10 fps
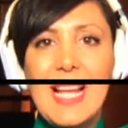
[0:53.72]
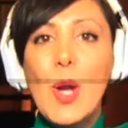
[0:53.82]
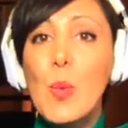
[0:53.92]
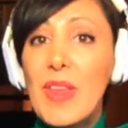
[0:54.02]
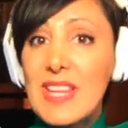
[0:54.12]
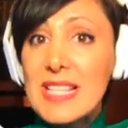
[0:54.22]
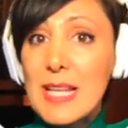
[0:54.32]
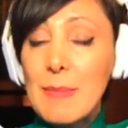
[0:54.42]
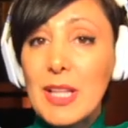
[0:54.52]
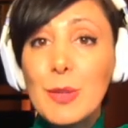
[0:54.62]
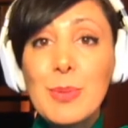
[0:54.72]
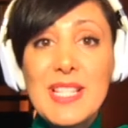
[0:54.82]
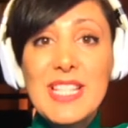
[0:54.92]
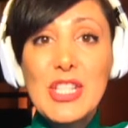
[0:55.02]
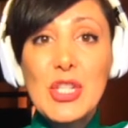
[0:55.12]
With a similar
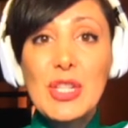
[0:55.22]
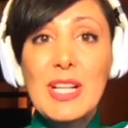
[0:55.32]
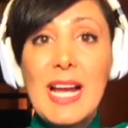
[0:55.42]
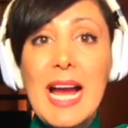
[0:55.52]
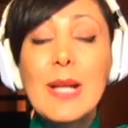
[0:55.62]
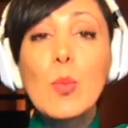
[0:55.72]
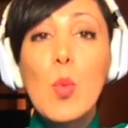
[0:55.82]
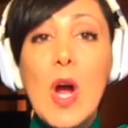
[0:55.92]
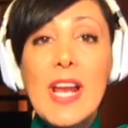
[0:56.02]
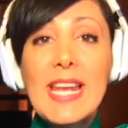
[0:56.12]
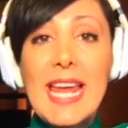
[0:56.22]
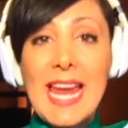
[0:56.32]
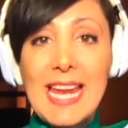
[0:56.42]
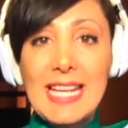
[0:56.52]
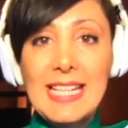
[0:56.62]
procedure at
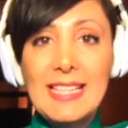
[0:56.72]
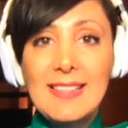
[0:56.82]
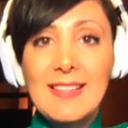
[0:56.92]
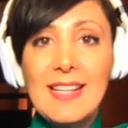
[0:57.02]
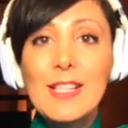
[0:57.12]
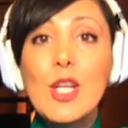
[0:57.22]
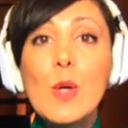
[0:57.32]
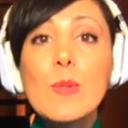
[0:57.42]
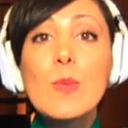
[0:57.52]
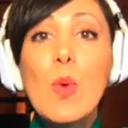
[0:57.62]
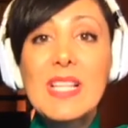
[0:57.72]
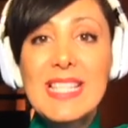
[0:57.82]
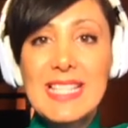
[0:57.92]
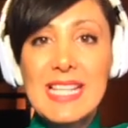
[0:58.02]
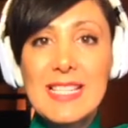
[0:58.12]
1A, it knows
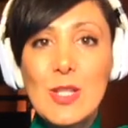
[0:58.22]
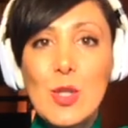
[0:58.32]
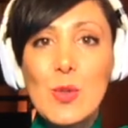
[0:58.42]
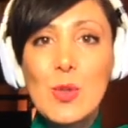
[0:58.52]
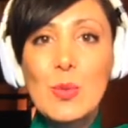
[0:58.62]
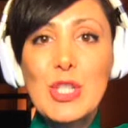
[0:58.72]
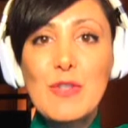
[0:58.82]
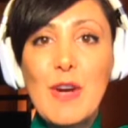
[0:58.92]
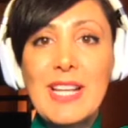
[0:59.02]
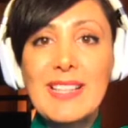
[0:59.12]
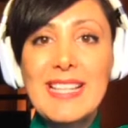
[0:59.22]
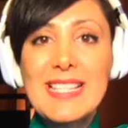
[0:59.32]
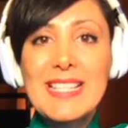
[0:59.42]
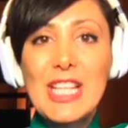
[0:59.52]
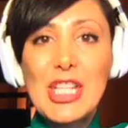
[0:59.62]
1C is used to reach final
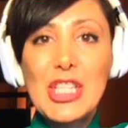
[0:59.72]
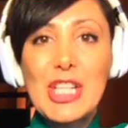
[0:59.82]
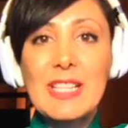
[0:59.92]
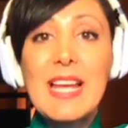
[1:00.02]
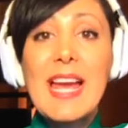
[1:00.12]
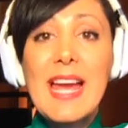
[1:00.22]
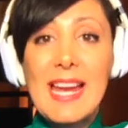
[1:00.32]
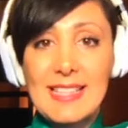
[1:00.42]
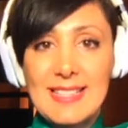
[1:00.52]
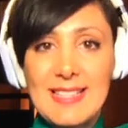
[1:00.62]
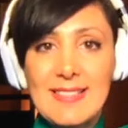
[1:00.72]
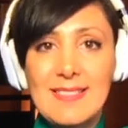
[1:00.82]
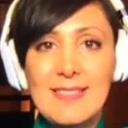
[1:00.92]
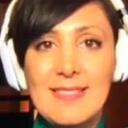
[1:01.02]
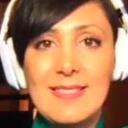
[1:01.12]
destination X.
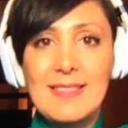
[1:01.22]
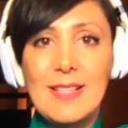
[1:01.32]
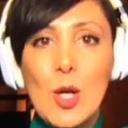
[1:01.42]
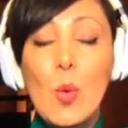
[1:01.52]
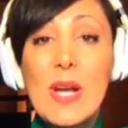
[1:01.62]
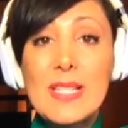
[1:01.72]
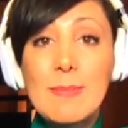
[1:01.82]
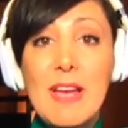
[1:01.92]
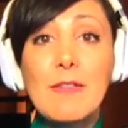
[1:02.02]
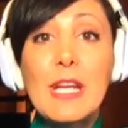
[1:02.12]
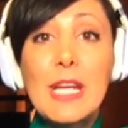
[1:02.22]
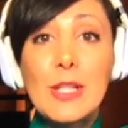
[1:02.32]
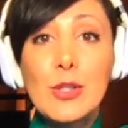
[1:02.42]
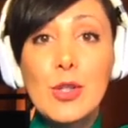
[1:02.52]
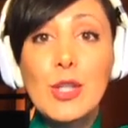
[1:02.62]
OSPF
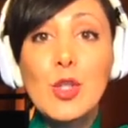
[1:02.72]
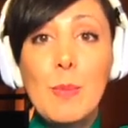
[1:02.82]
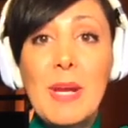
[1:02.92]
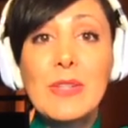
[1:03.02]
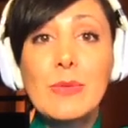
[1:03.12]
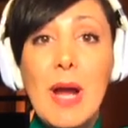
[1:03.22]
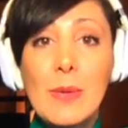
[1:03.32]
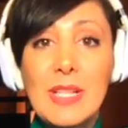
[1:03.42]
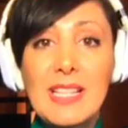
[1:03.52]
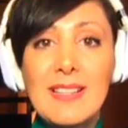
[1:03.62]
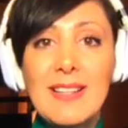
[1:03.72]
intra-domain routing